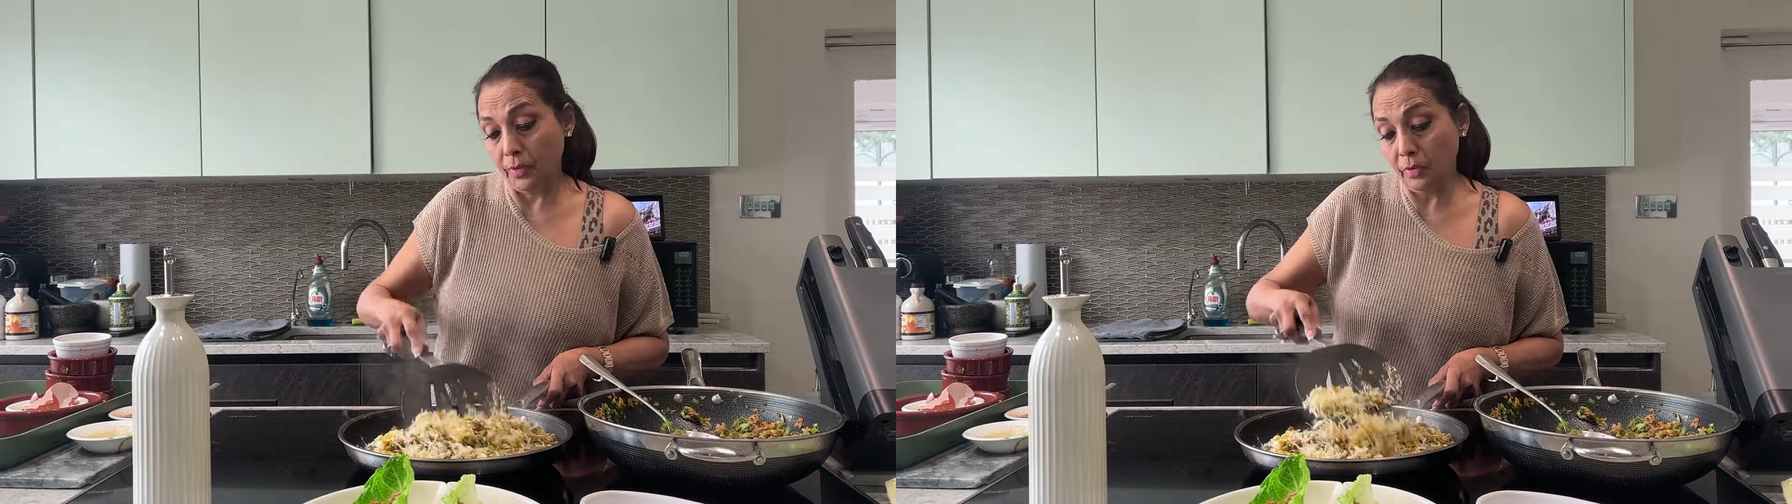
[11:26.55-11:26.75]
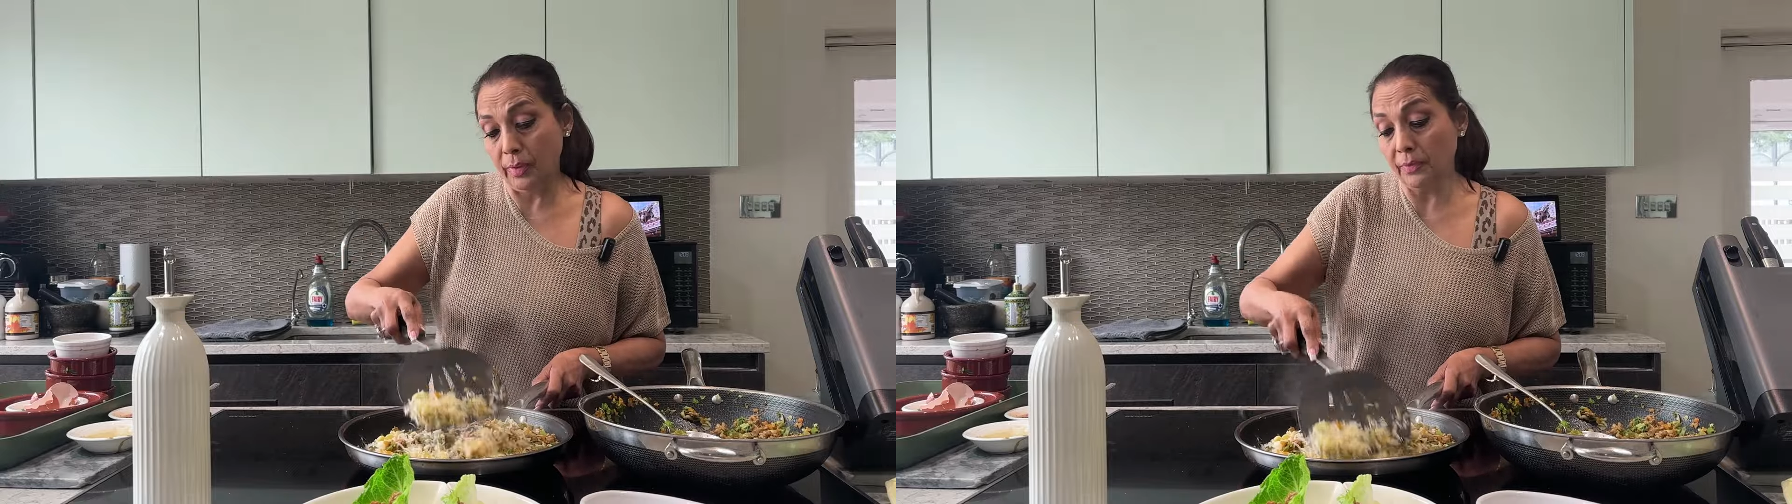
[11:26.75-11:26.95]

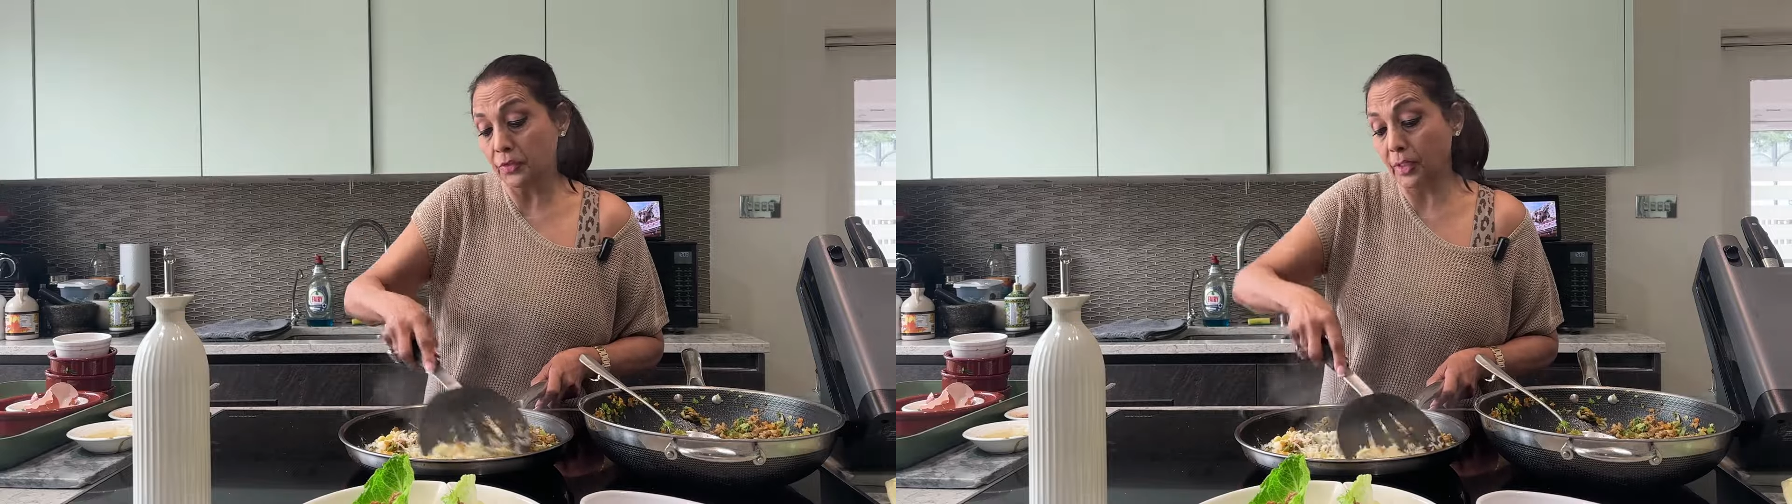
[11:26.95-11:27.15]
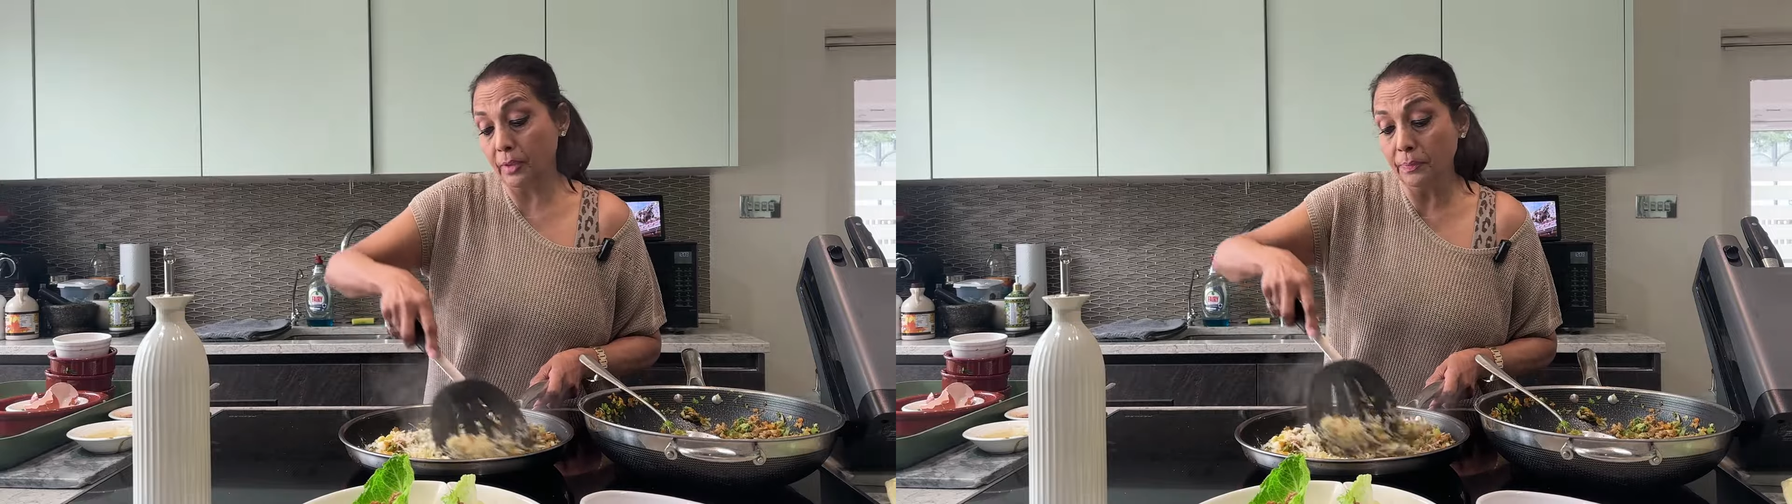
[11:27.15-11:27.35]
You have
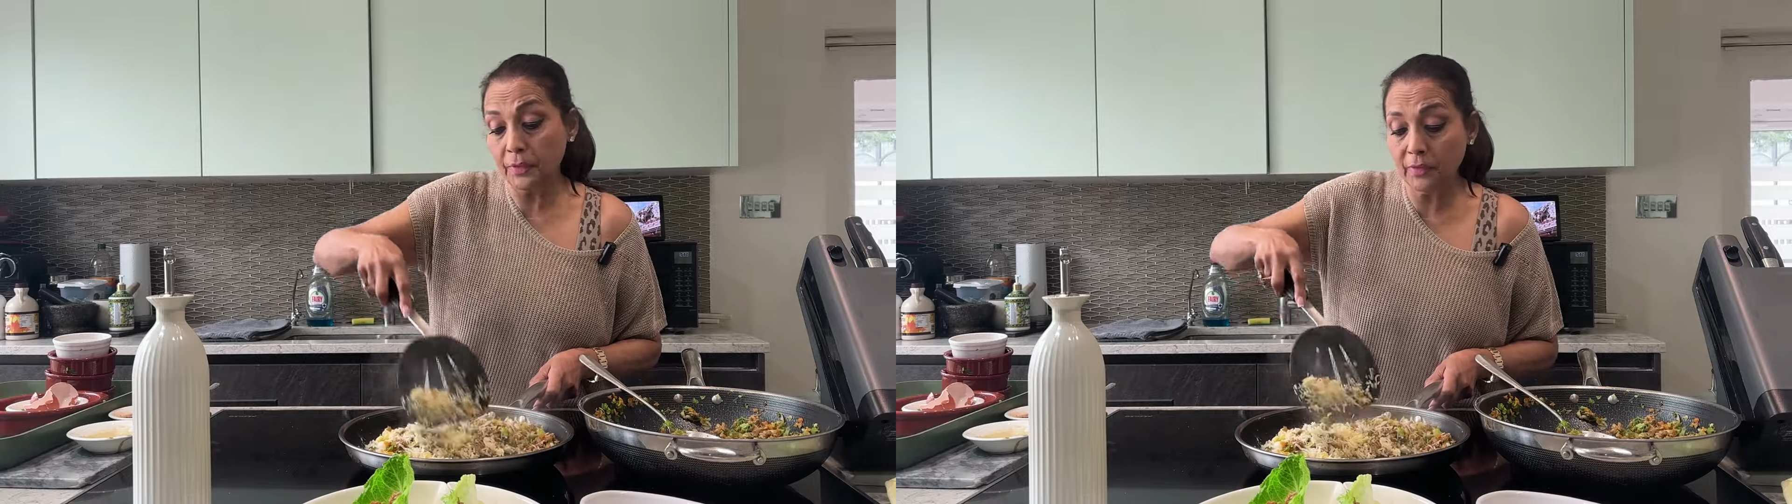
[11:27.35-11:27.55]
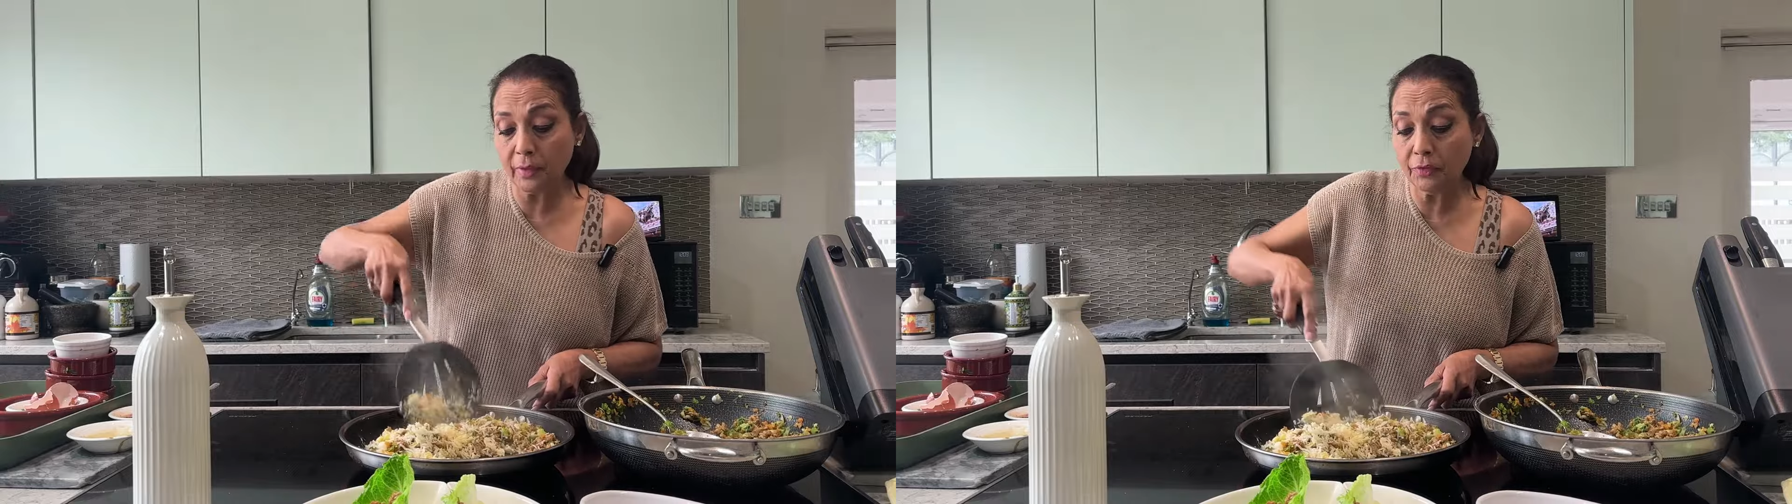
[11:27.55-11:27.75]
to help
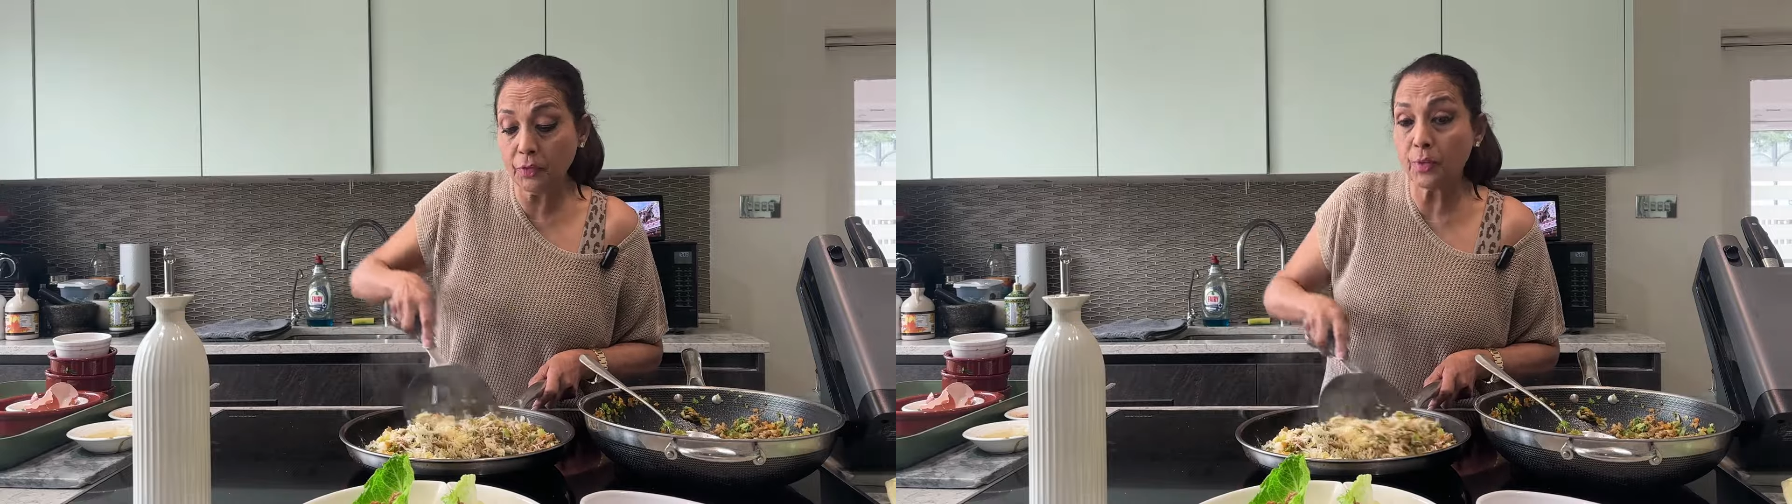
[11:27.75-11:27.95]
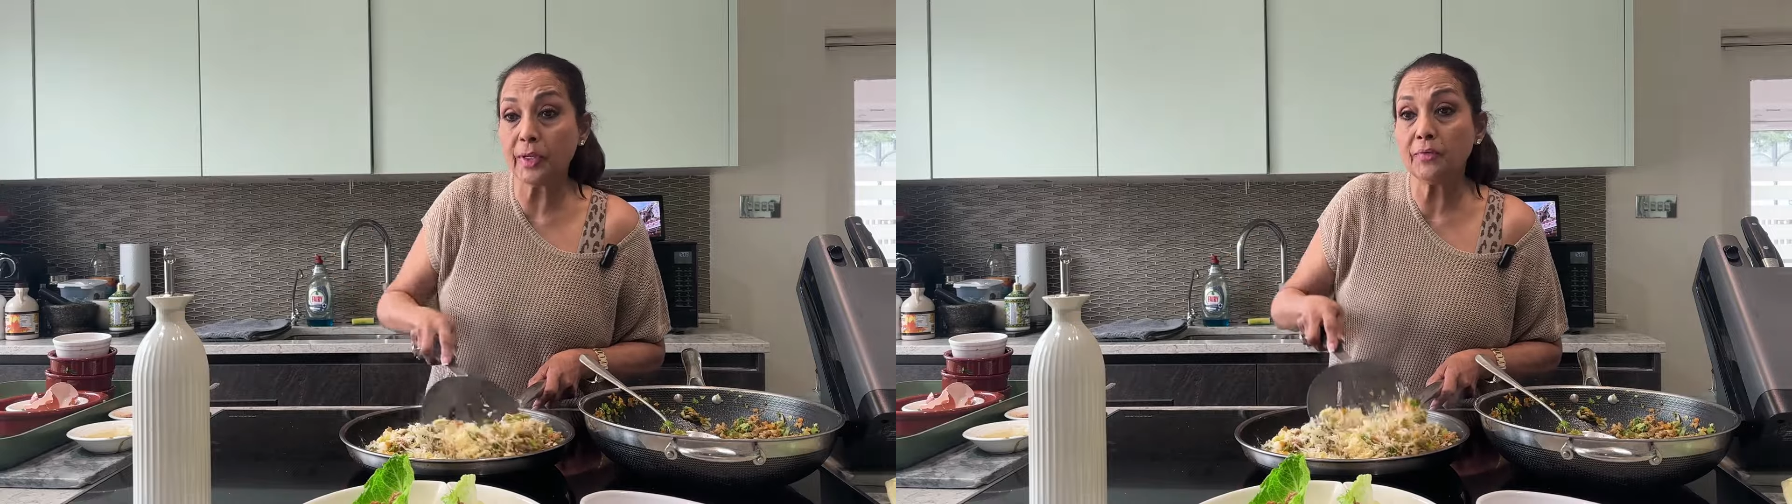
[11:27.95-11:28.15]
yourself to
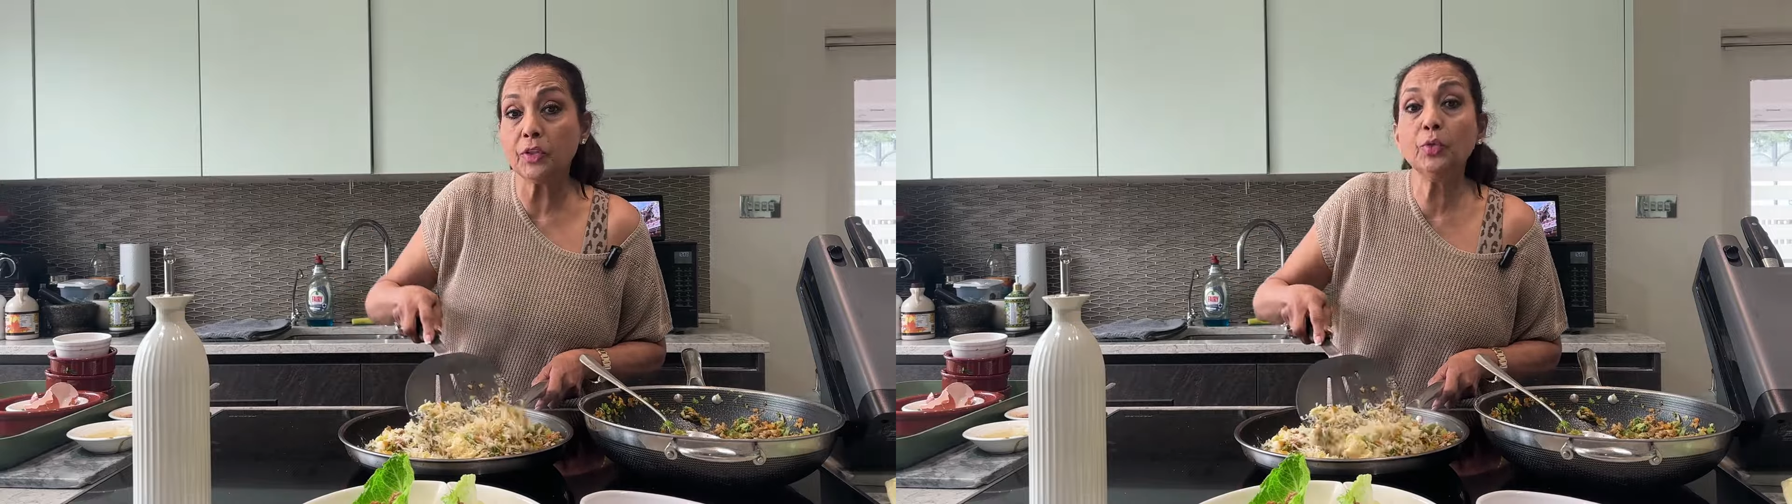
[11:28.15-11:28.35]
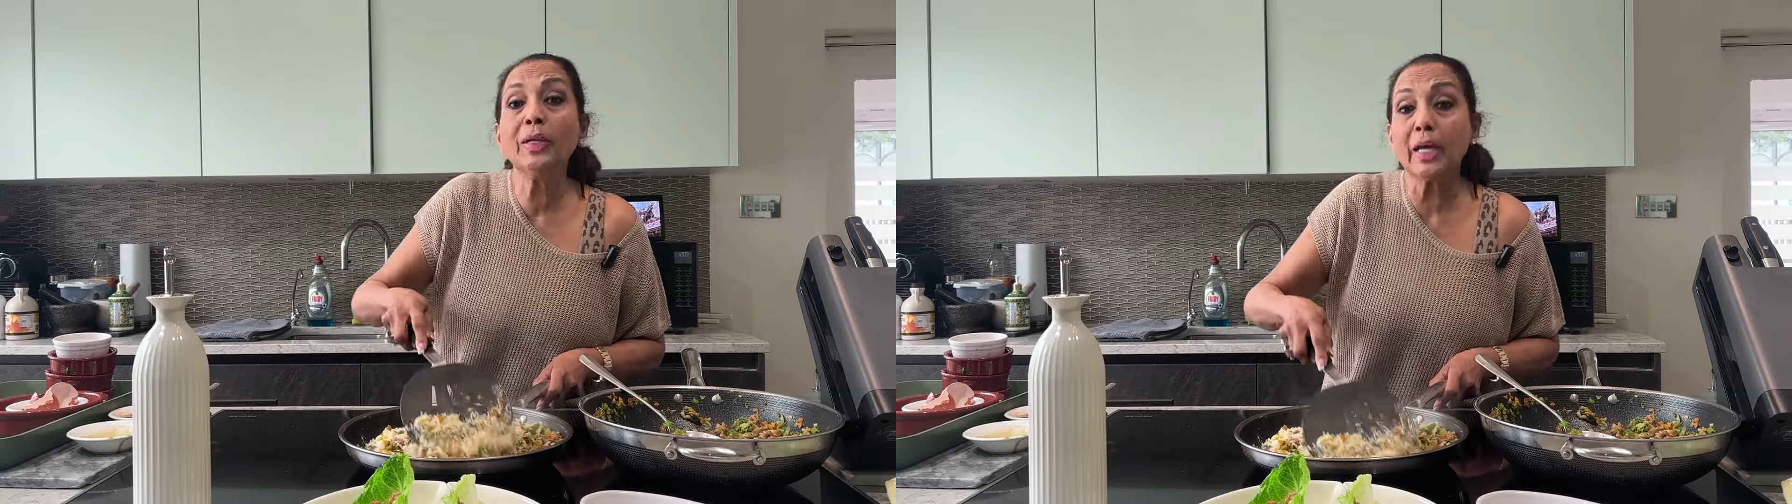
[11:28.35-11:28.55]
whatever
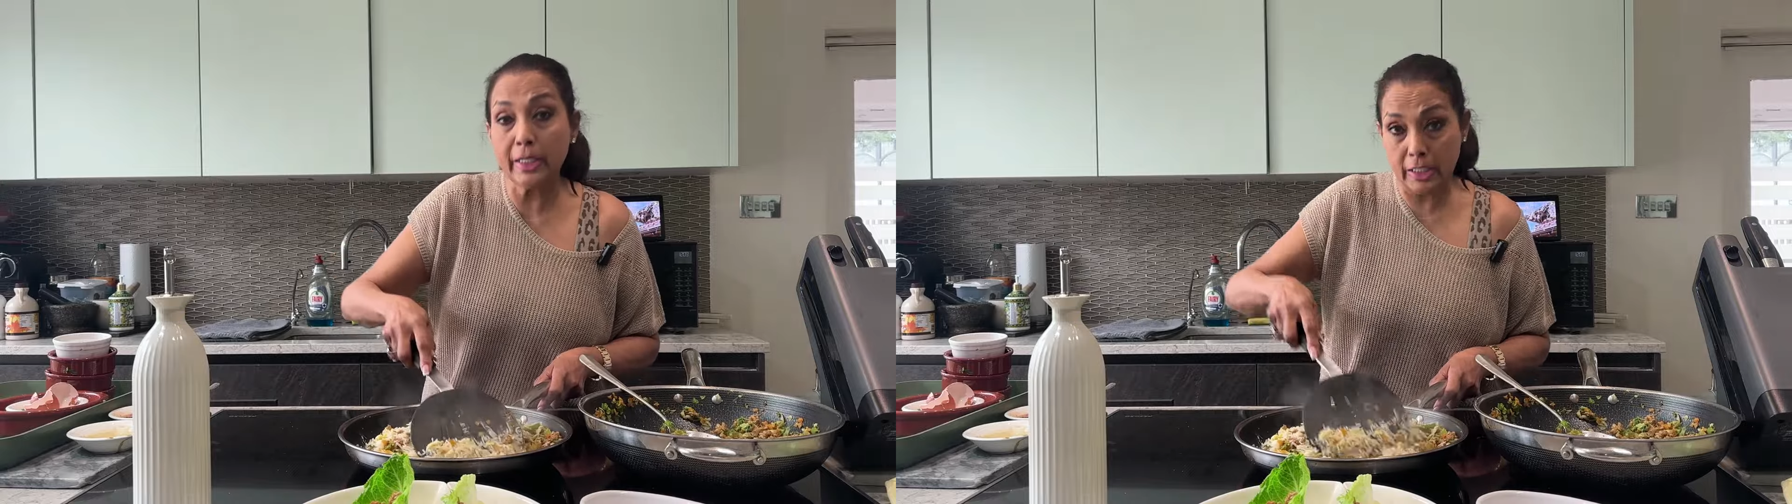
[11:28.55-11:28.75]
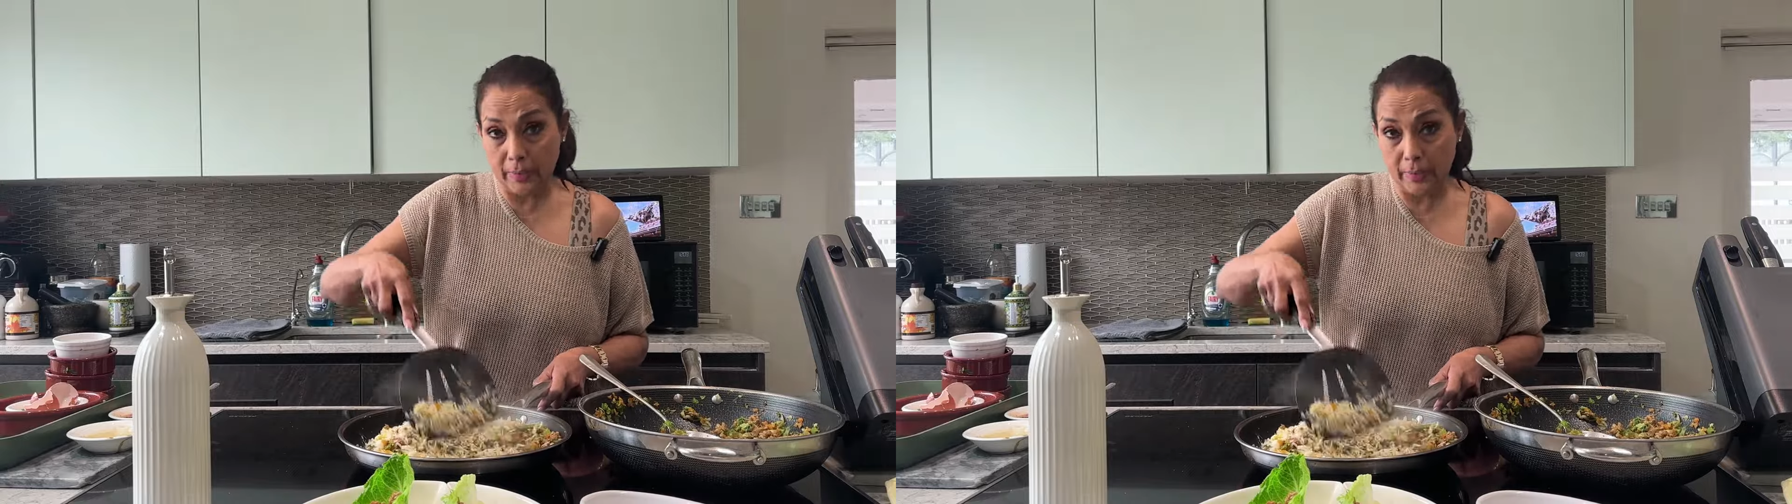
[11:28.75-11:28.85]
you like.